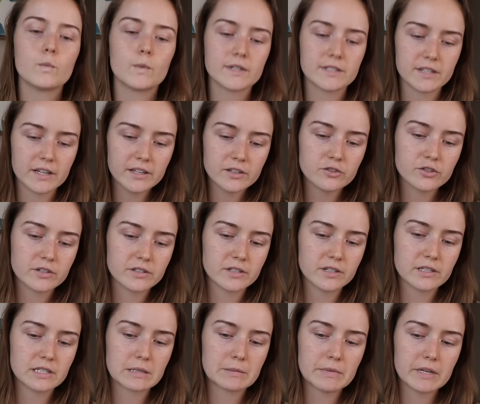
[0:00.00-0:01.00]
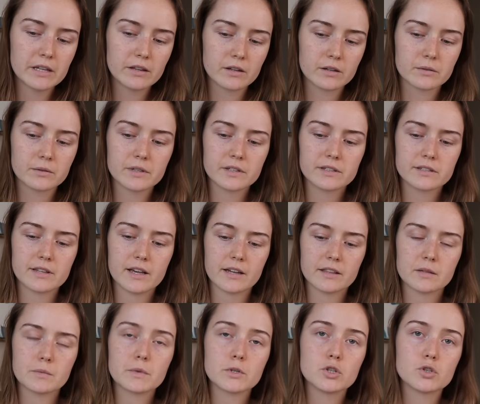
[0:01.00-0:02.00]
What's interesting to me though is that
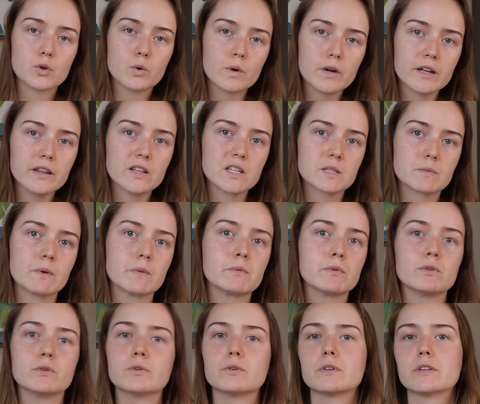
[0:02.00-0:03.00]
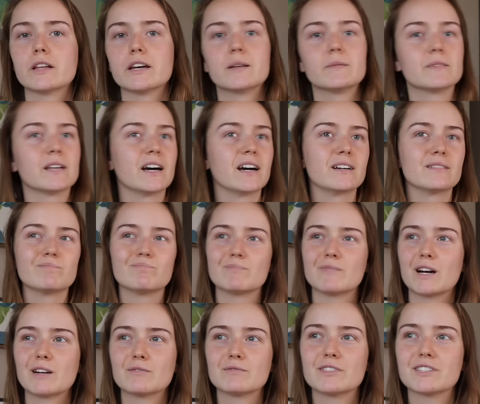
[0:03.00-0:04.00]
the majority of these people who claim that
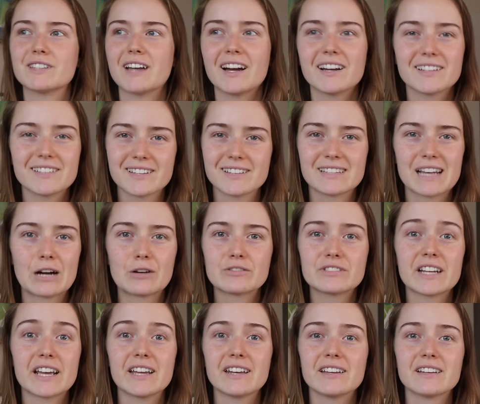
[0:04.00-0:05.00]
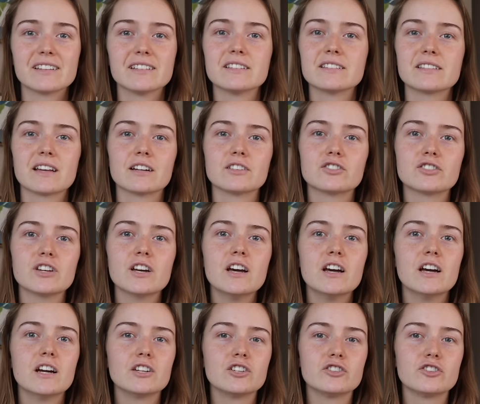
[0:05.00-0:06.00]
uh, science is outdated and such
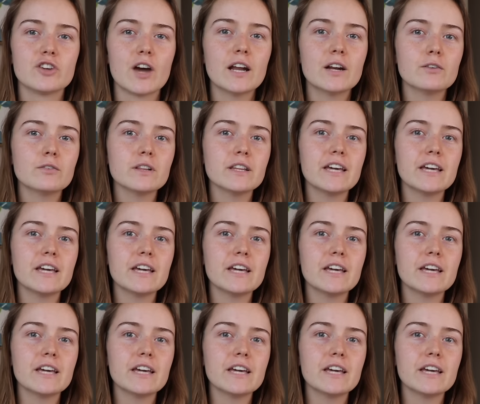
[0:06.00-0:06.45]
generally